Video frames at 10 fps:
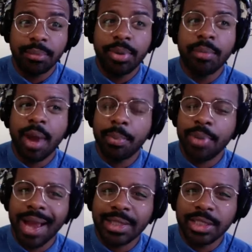But my
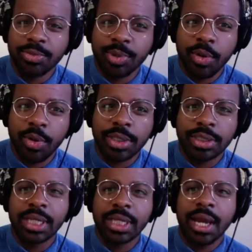practice
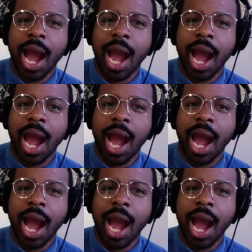recordings,